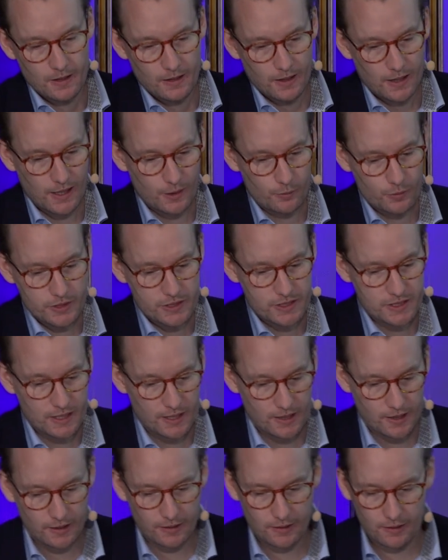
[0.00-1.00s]
I would
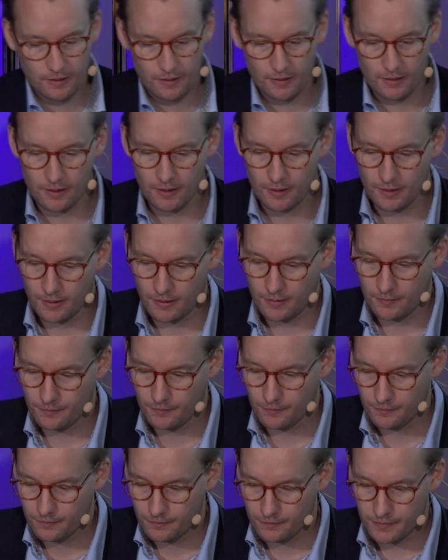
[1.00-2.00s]
say
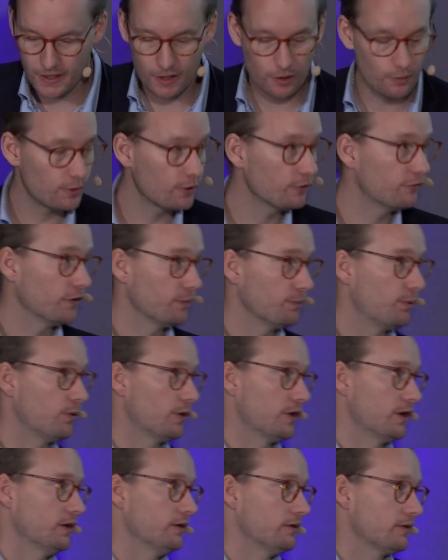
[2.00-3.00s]
they are both
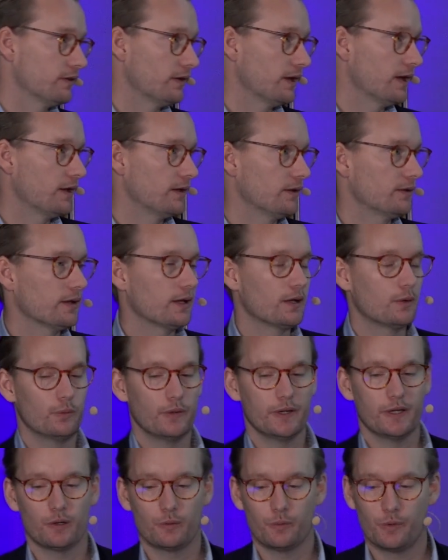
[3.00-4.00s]
important, and
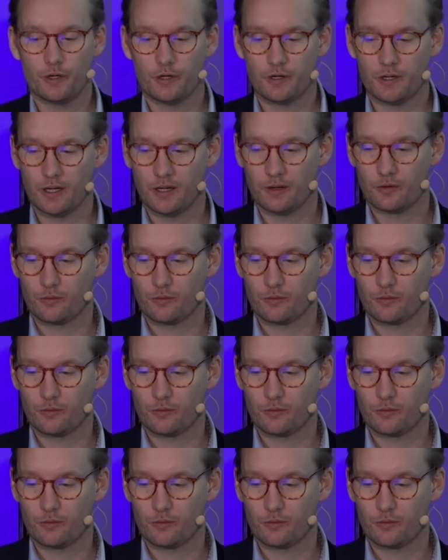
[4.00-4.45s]
we are working